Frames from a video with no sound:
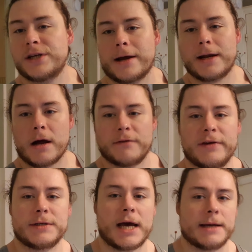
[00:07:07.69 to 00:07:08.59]
shouted out a
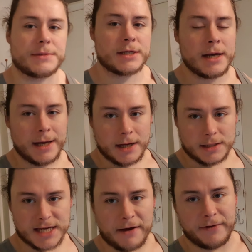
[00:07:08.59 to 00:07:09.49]
few times,
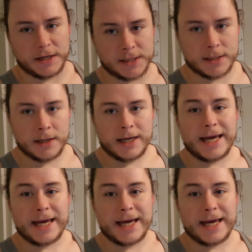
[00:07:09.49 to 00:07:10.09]
Cephist.